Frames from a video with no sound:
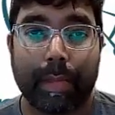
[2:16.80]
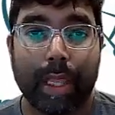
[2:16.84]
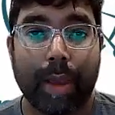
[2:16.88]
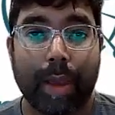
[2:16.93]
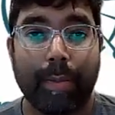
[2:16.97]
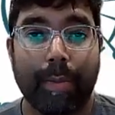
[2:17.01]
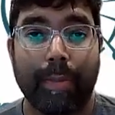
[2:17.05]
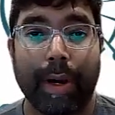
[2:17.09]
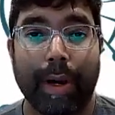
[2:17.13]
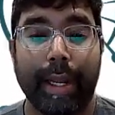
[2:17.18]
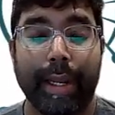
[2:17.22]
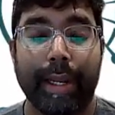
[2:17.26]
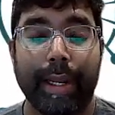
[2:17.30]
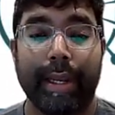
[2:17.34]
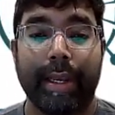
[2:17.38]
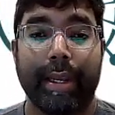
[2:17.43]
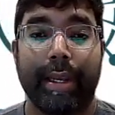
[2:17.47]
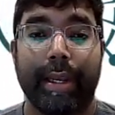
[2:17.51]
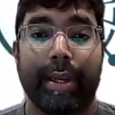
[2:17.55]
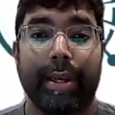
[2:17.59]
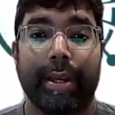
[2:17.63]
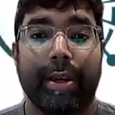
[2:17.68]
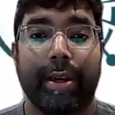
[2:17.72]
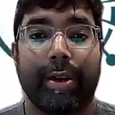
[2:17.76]
But
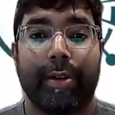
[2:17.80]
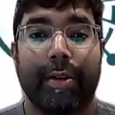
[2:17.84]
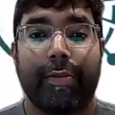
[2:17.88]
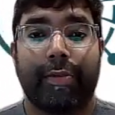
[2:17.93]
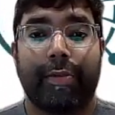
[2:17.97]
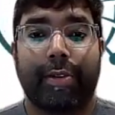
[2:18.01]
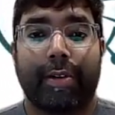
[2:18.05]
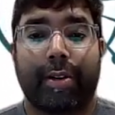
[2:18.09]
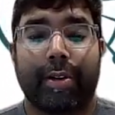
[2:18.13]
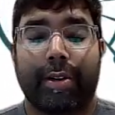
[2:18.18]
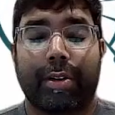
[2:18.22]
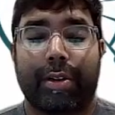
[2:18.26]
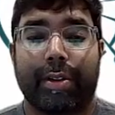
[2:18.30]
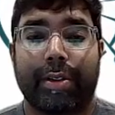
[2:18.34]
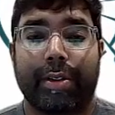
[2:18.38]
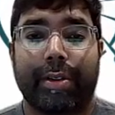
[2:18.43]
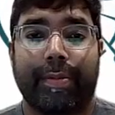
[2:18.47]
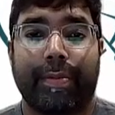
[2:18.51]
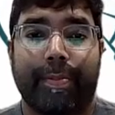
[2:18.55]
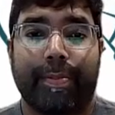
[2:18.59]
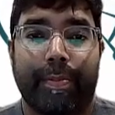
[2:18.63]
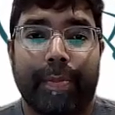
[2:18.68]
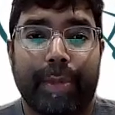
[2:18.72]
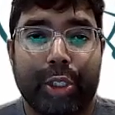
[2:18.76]
for
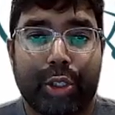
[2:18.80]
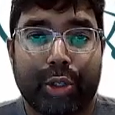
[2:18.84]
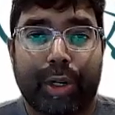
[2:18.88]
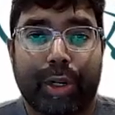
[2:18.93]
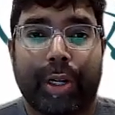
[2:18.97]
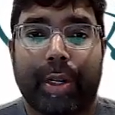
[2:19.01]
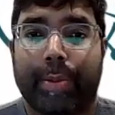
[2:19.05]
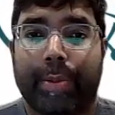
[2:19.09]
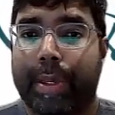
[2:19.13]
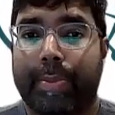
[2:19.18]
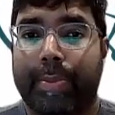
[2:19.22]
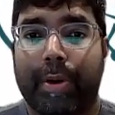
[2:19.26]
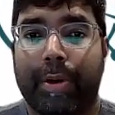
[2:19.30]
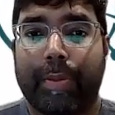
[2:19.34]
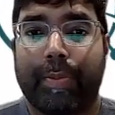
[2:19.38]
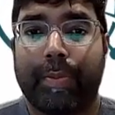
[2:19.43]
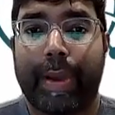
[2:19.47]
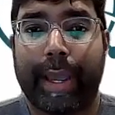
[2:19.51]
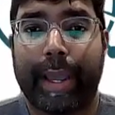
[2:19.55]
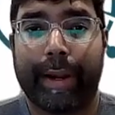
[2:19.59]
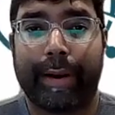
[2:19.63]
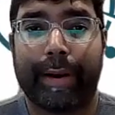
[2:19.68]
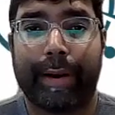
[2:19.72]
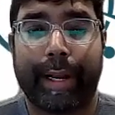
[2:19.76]
the majority of people,
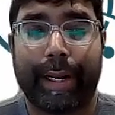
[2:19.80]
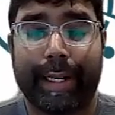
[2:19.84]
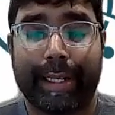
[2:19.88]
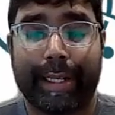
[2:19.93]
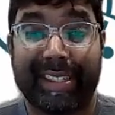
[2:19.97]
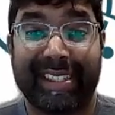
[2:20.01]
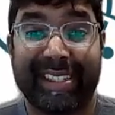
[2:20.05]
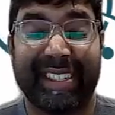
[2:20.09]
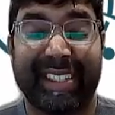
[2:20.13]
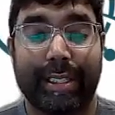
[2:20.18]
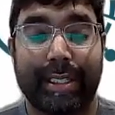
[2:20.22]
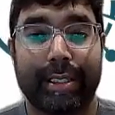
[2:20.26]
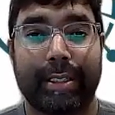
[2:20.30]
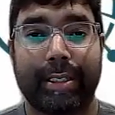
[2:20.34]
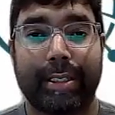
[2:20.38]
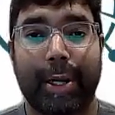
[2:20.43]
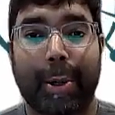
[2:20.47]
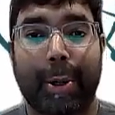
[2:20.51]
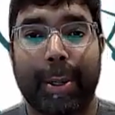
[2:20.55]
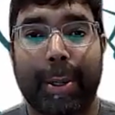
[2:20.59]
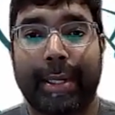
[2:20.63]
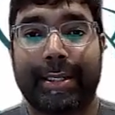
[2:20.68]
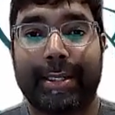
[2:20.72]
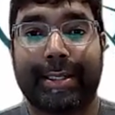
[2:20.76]
pancreatic cysts
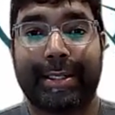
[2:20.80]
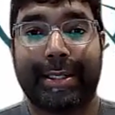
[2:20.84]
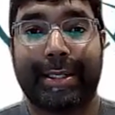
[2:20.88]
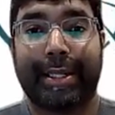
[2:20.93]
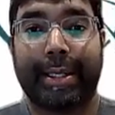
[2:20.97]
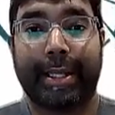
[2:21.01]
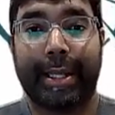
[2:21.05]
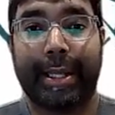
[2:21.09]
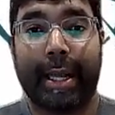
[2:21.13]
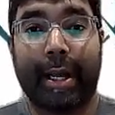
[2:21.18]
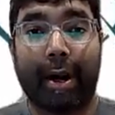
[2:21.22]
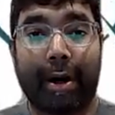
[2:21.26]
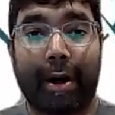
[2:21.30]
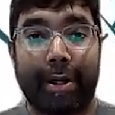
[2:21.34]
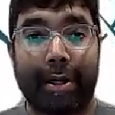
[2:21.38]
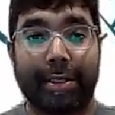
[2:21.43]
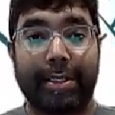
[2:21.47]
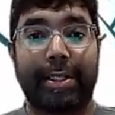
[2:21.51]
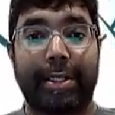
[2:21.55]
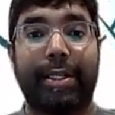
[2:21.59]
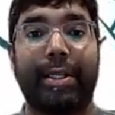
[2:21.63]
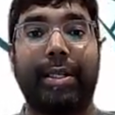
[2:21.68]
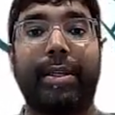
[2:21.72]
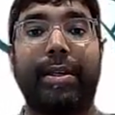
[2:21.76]
don't necessarily
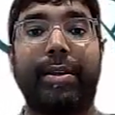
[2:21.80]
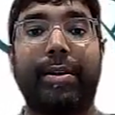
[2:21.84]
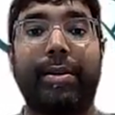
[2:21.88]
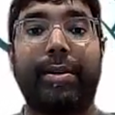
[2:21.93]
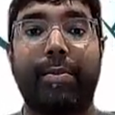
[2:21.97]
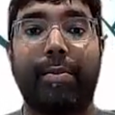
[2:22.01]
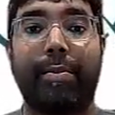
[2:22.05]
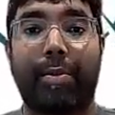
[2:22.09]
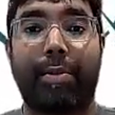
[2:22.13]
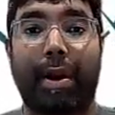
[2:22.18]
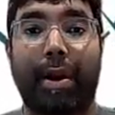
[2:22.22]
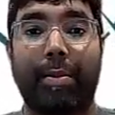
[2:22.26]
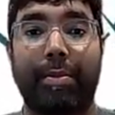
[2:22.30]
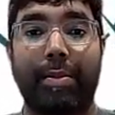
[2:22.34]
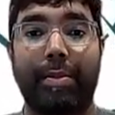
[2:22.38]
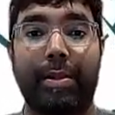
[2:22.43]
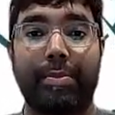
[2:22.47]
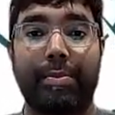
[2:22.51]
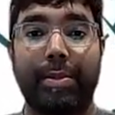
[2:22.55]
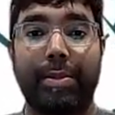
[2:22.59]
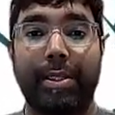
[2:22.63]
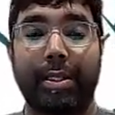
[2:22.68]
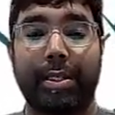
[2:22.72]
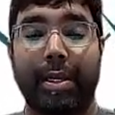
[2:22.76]
cause any
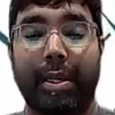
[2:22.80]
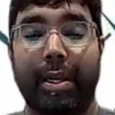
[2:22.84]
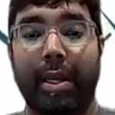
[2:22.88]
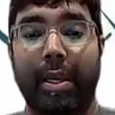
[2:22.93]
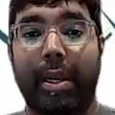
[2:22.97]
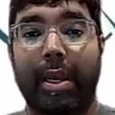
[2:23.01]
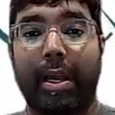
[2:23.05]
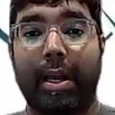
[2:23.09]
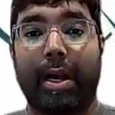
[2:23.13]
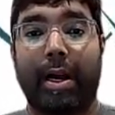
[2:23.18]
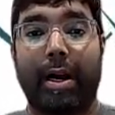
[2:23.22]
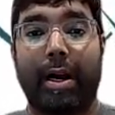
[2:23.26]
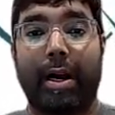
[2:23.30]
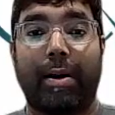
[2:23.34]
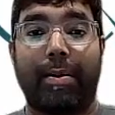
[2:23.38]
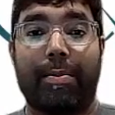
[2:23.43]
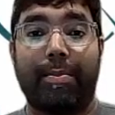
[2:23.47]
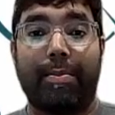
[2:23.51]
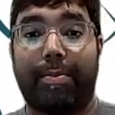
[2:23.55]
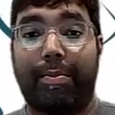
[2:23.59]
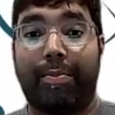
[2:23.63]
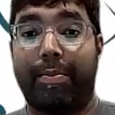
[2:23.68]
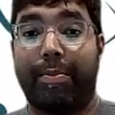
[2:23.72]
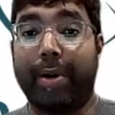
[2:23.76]
problems.
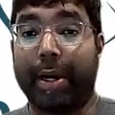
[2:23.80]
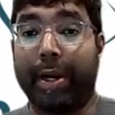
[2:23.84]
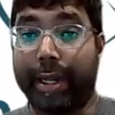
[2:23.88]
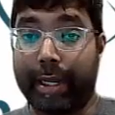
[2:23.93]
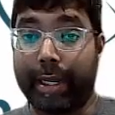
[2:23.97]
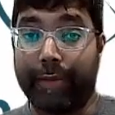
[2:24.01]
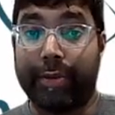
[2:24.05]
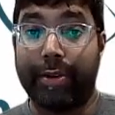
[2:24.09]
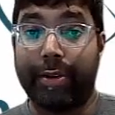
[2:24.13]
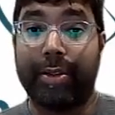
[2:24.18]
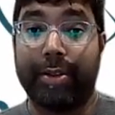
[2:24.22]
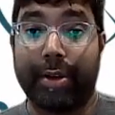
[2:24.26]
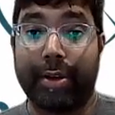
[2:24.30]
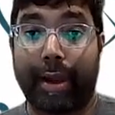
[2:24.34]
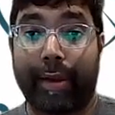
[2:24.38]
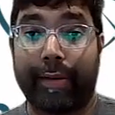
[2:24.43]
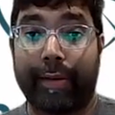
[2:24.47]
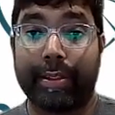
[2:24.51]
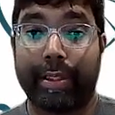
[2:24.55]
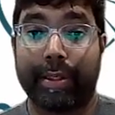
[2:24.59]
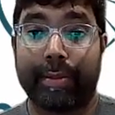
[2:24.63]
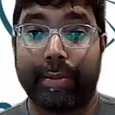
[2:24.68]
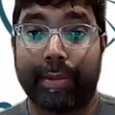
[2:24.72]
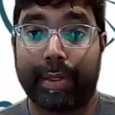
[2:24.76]
But if you do have
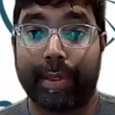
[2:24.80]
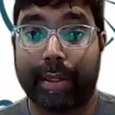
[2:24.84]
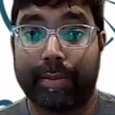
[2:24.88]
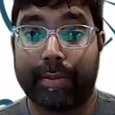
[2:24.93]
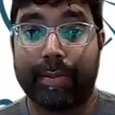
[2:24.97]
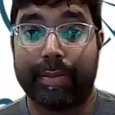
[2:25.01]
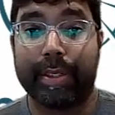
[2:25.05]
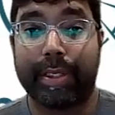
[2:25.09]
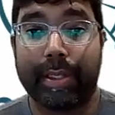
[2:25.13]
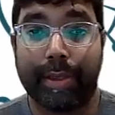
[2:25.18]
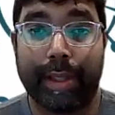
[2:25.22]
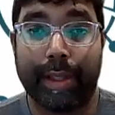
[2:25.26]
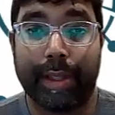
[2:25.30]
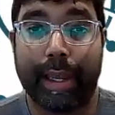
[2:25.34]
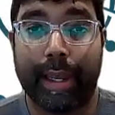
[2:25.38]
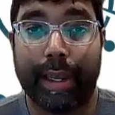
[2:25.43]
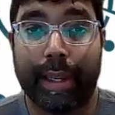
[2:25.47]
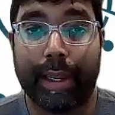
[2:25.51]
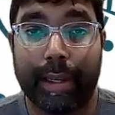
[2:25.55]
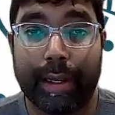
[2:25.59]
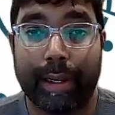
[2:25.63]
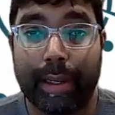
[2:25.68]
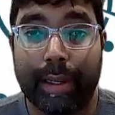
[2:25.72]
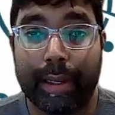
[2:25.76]
symptoms,
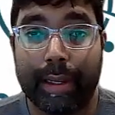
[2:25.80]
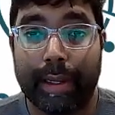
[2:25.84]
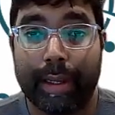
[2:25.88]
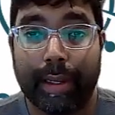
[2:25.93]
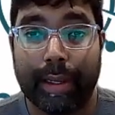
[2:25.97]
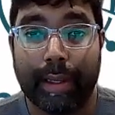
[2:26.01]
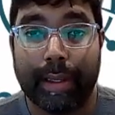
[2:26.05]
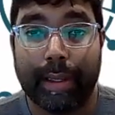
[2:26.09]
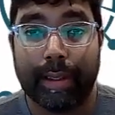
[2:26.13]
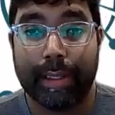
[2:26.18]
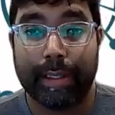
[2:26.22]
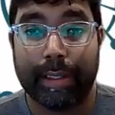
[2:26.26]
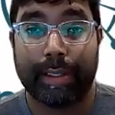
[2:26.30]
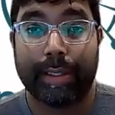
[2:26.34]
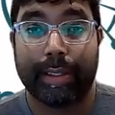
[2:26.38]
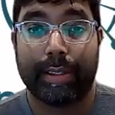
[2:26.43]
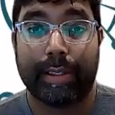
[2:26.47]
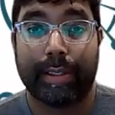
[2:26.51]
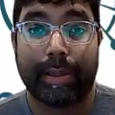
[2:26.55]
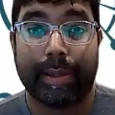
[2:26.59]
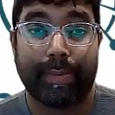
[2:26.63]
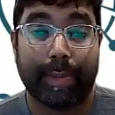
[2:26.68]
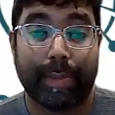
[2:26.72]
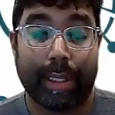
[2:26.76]
then this is
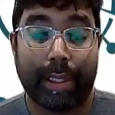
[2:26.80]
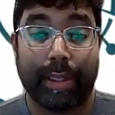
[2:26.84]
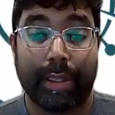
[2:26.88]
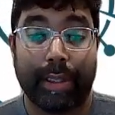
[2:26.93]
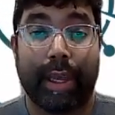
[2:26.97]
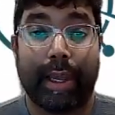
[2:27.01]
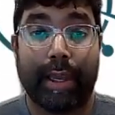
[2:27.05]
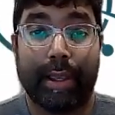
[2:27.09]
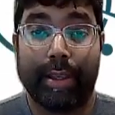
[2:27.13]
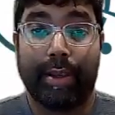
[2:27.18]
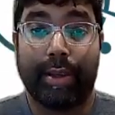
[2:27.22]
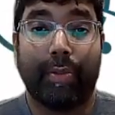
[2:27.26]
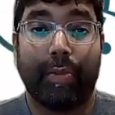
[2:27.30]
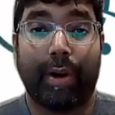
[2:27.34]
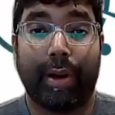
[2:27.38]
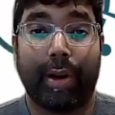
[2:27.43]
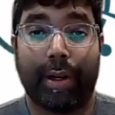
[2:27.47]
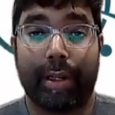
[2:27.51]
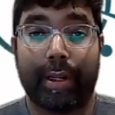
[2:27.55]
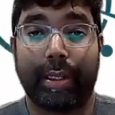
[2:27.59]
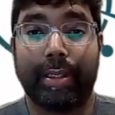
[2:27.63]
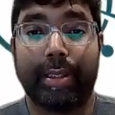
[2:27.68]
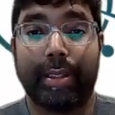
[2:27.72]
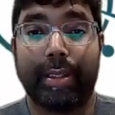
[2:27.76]
something that you
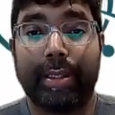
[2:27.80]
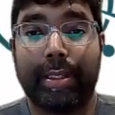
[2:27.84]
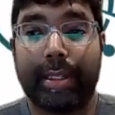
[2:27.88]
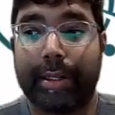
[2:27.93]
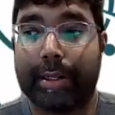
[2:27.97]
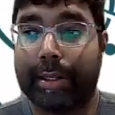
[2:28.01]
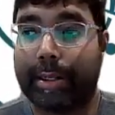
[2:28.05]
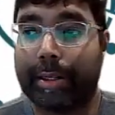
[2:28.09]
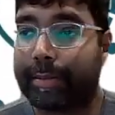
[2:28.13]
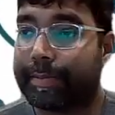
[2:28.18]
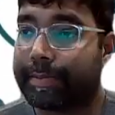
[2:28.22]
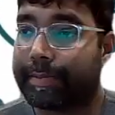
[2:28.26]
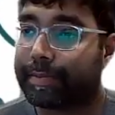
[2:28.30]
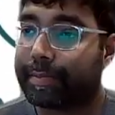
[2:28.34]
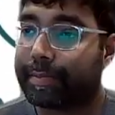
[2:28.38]
want to consider.